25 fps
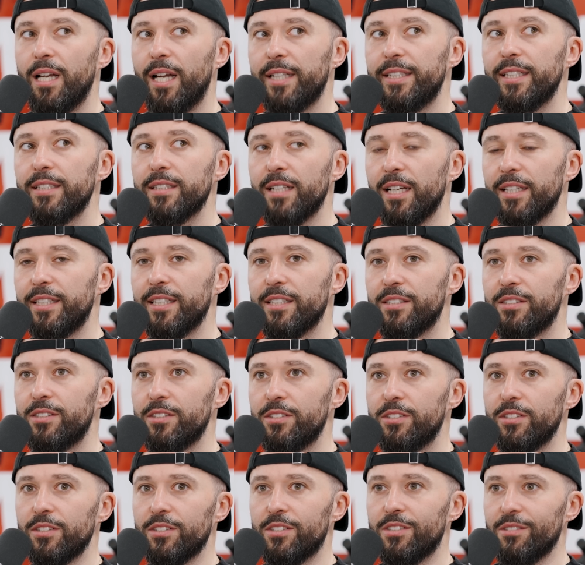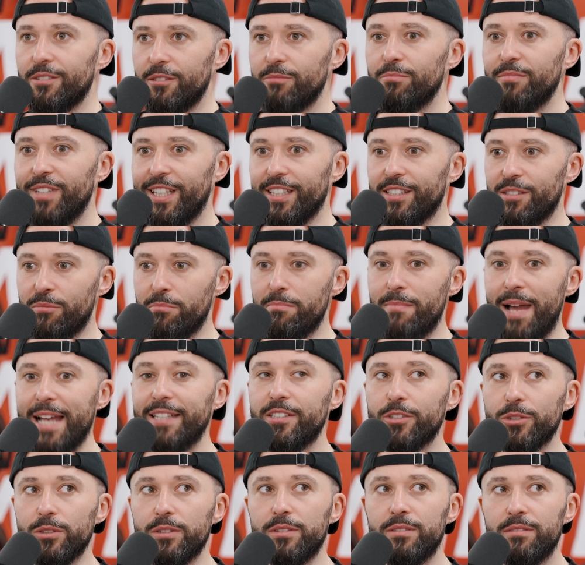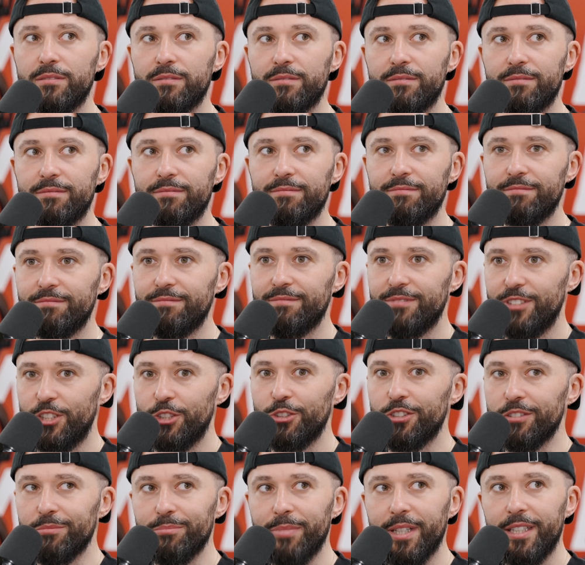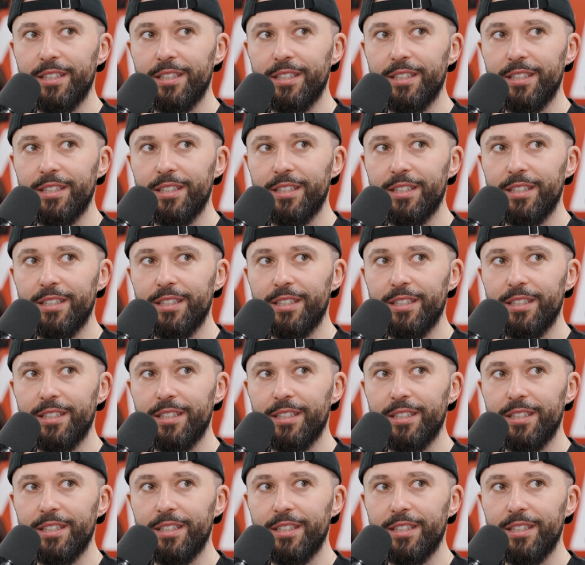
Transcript: I guess I guess because it's it's metal, you can